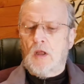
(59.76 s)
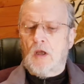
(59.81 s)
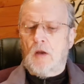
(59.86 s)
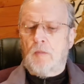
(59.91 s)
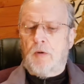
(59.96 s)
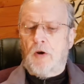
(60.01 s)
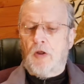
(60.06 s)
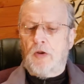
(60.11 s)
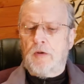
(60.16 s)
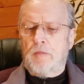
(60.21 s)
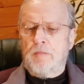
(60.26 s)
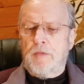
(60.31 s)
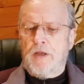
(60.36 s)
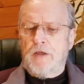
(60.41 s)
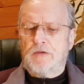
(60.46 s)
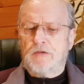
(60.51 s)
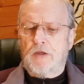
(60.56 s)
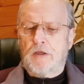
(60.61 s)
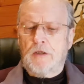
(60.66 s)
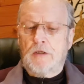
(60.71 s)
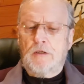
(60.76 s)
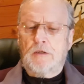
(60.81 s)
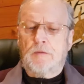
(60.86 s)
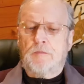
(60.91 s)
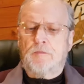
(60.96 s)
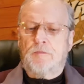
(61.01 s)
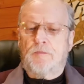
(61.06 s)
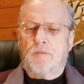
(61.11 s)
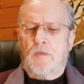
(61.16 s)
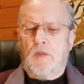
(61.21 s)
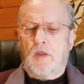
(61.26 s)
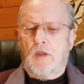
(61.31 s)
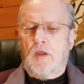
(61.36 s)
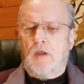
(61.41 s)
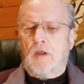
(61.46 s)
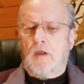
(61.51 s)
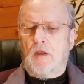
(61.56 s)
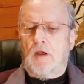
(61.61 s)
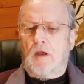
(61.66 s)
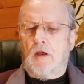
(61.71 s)
Upon meeting,
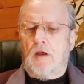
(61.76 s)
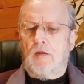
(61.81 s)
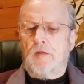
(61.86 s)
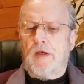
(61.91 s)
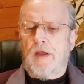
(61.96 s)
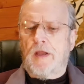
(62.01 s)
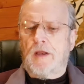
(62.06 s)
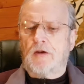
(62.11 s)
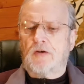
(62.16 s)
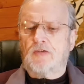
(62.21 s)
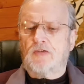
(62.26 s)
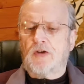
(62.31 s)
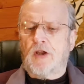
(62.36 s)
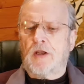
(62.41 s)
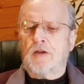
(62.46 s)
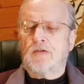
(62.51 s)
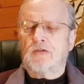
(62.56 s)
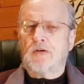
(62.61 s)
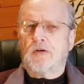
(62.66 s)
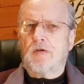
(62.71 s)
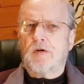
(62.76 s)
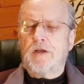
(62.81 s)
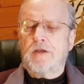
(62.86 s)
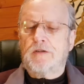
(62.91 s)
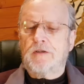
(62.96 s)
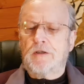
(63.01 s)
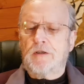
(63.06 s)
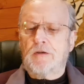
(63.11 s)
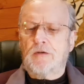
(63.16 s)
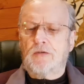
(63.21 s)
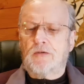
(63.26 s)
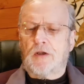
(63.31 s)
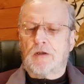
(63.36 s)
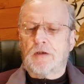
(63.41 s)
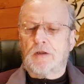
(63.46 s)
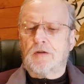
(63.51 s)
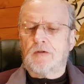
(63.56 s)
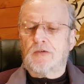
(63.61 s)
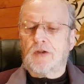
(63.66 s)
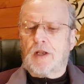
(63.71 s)
they exchange greetings, and in